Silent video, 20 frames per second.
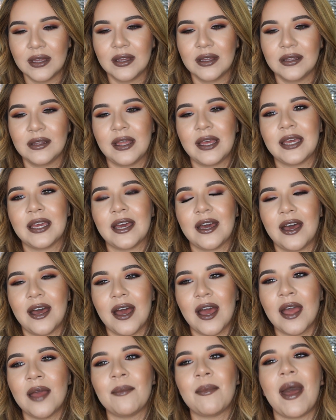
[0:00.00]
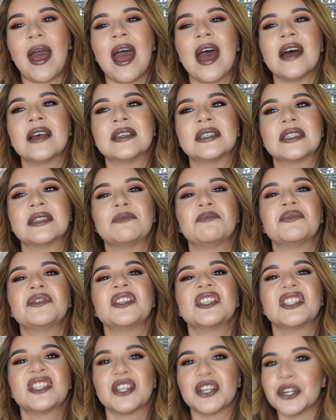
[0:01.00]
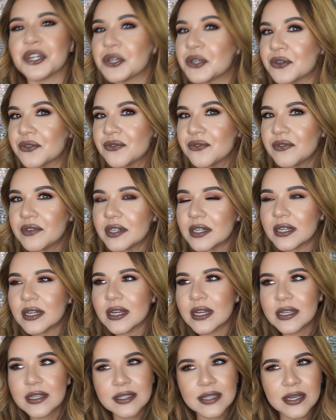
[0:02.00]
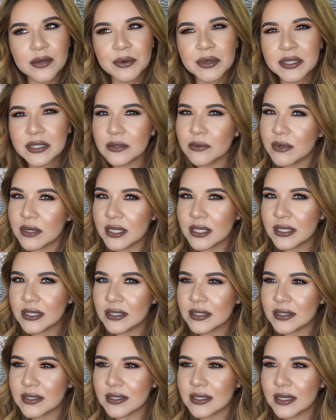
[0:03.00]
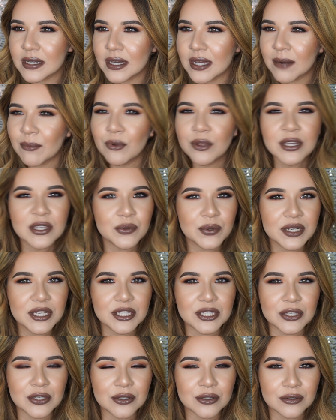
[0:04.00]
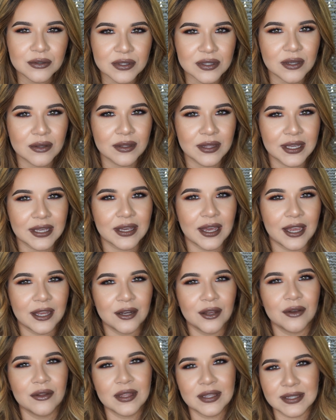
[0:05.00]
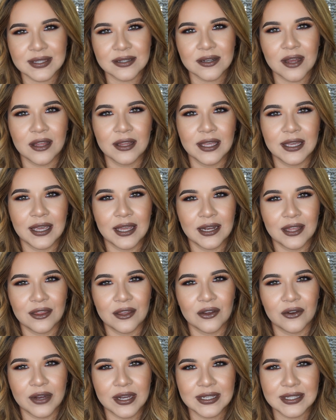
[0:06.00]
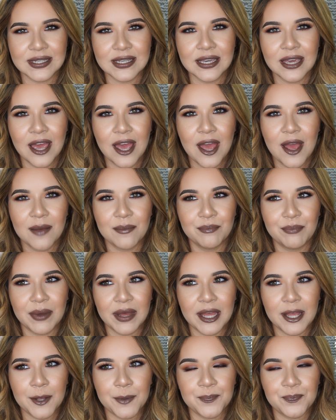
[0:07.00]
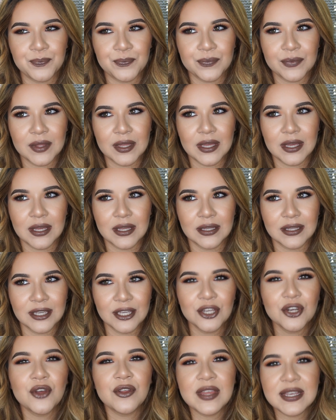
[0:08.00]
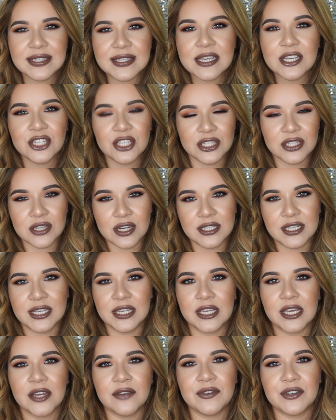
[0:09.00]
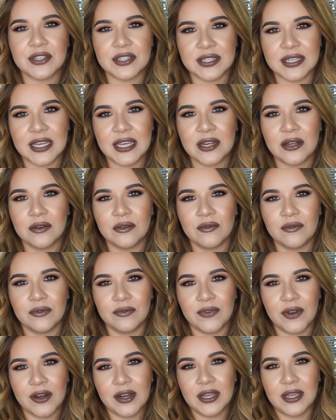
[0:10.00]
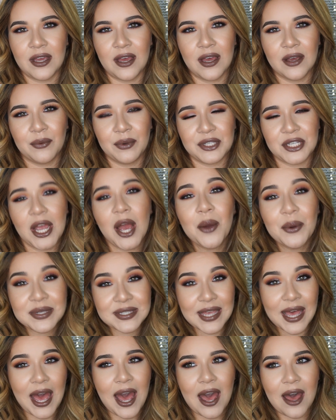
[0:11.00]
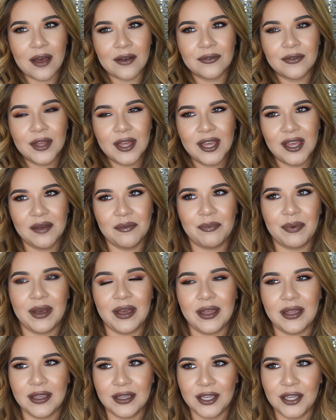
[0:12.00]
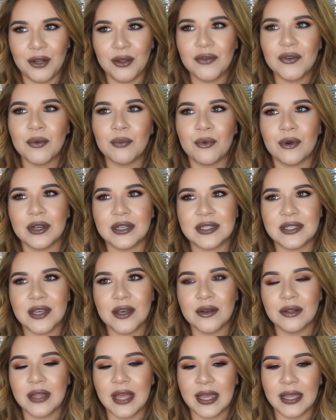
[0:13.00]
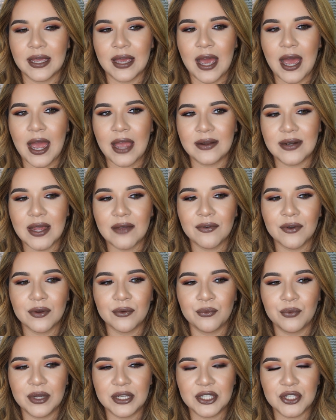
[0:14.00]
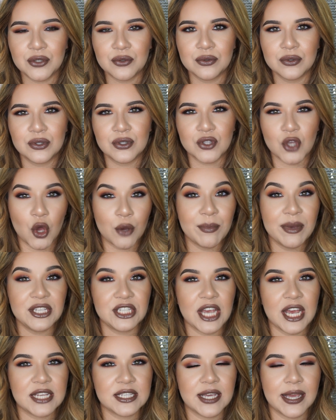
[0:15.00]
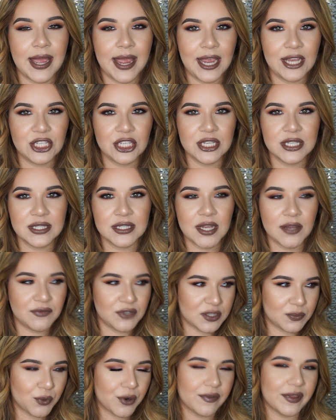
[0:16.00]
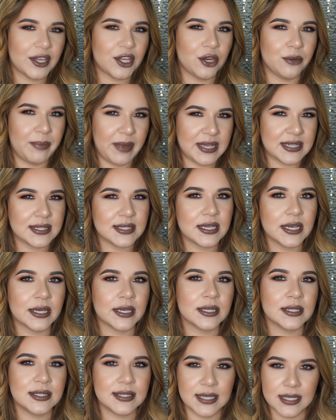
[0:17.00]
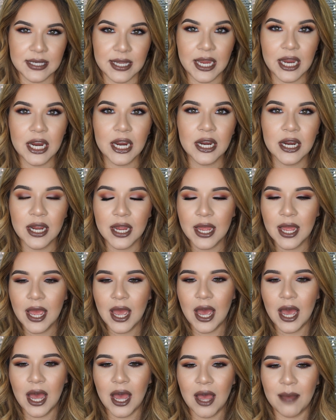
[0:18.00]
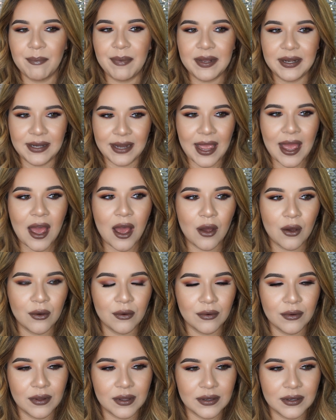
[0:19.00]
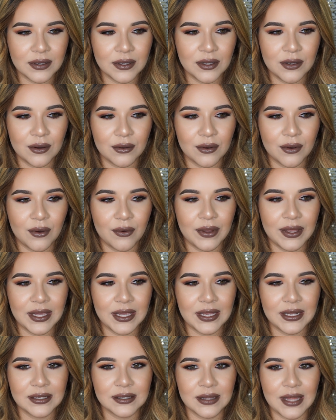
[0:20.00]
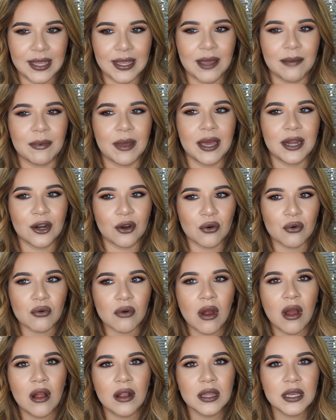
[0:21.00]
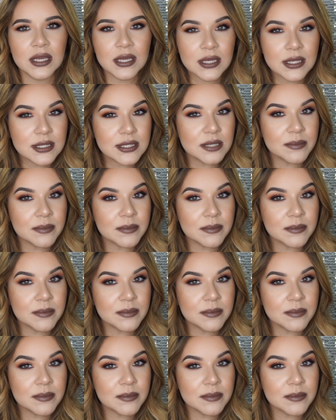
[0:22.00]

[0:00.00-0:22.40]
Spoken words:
like I'm as preserved as I once was. I'm only 22, so like I know that's not like anything crazy, but you know, they say you should start taking care of your skin very young, which I always have, but you know, even more so, like I never would do so much anti-aging stuff, just more like your basic skincare. But now, you know, going in, like I'm kind of crawling in